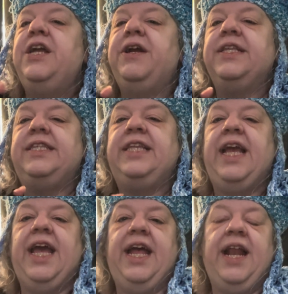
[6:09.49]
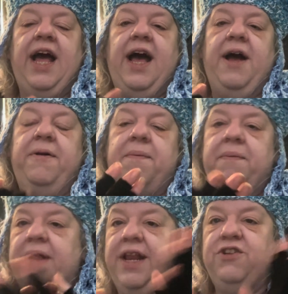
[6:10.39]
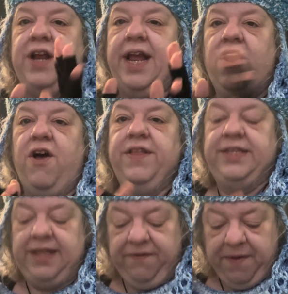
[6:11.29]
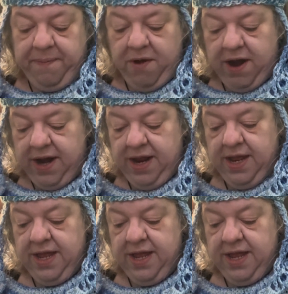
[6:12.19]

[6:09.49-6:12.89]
You can see it. I'm going to try to get all this stuff up on